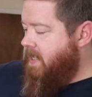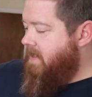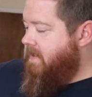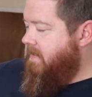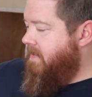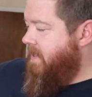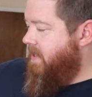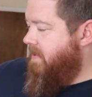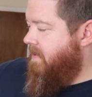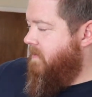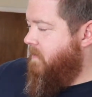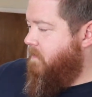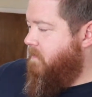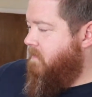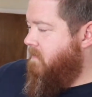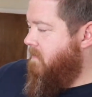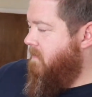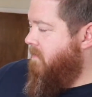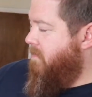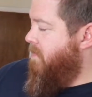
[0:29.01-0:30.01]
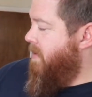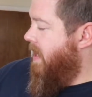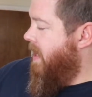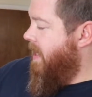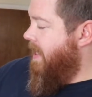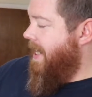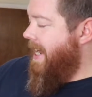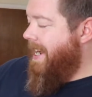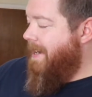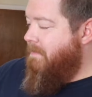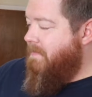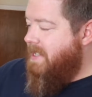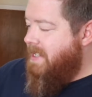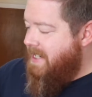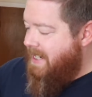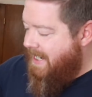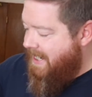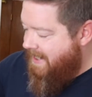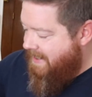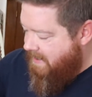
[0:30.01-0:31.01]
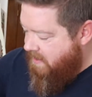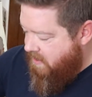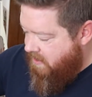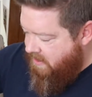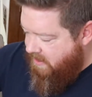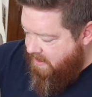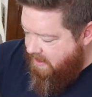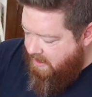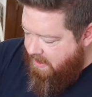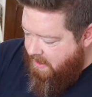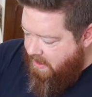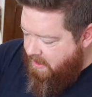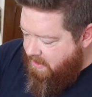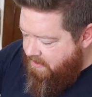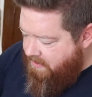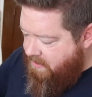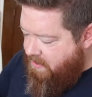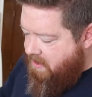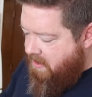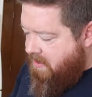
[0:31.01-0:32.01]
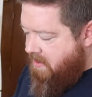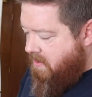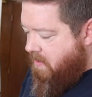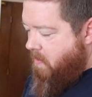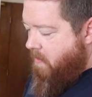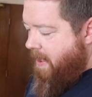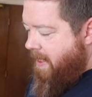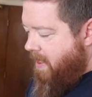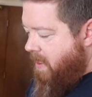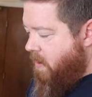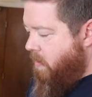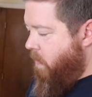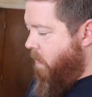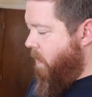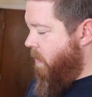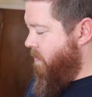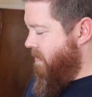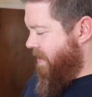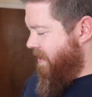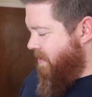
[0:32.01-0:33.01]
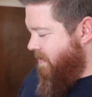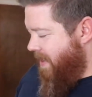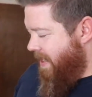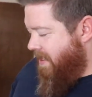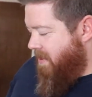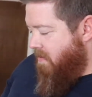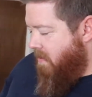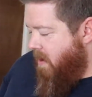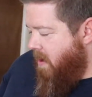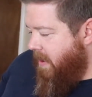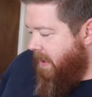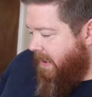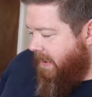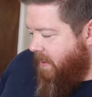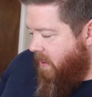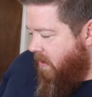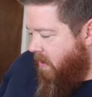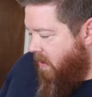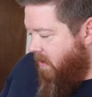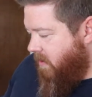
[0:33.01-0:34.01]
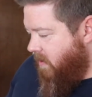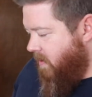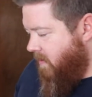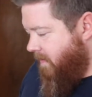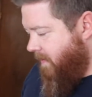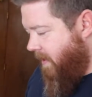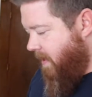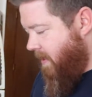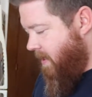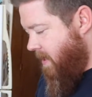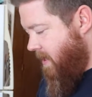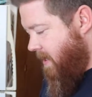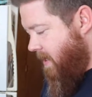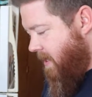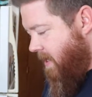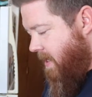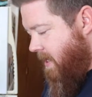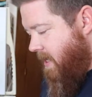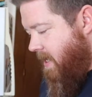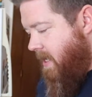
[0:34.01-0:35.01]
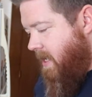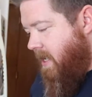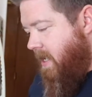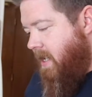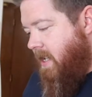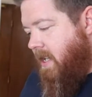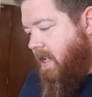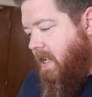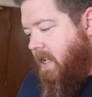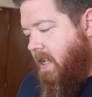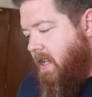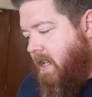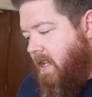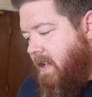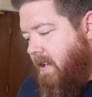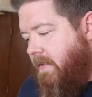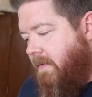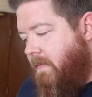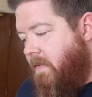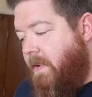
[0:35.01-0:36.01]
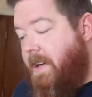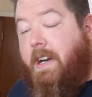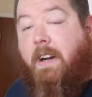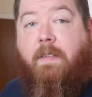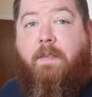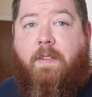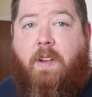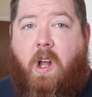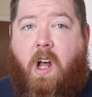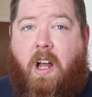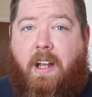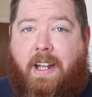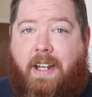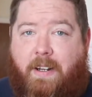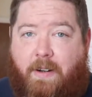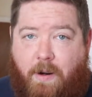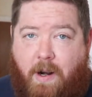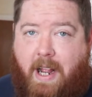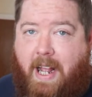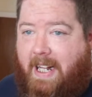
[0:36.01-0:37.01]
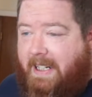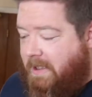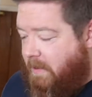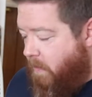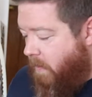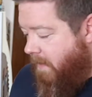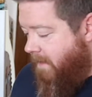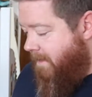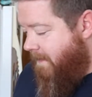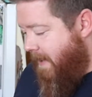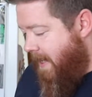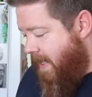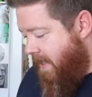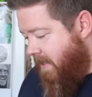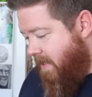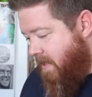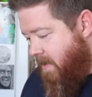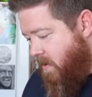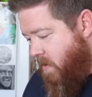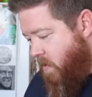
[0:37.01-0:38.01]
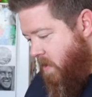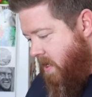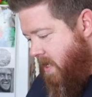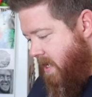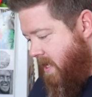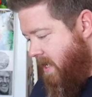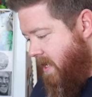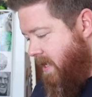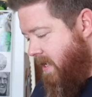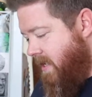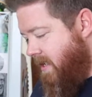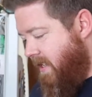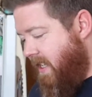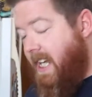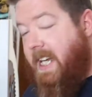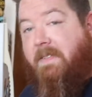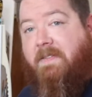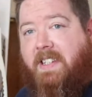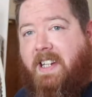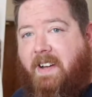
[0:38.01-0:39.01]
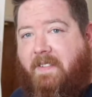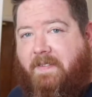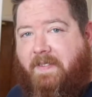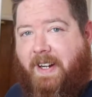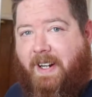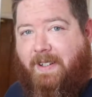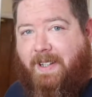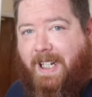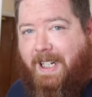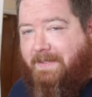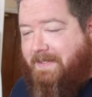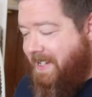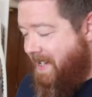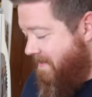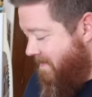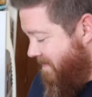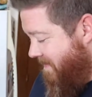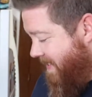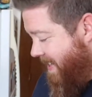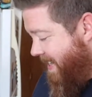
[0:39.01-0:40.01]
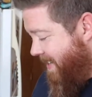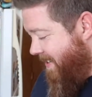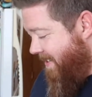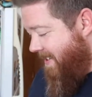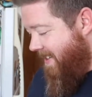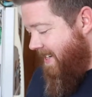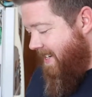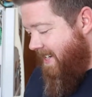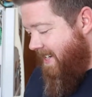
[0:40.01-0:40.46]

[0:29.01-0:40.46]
There's Bond 8 tits, just great quotes, great drawings all over. For your vlog and your ass will follow. Life's not fair, life's not fair.